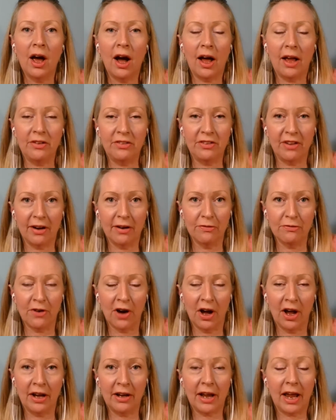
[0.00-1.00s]

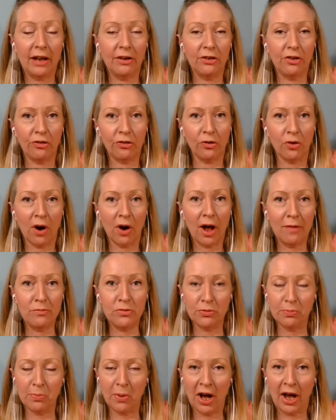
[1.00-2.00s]
identified and
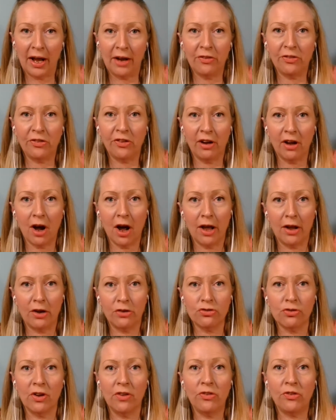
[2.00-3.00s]
described by
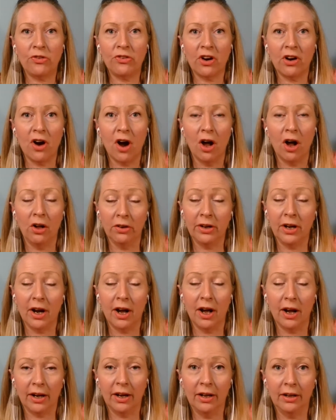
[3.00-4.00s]
psychiatrist Carl
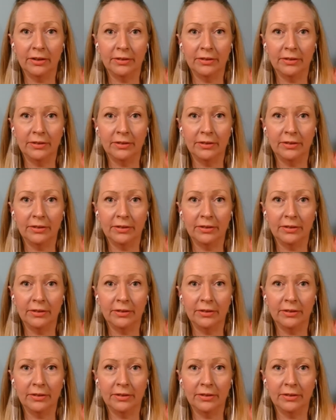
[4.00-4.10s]
Jung.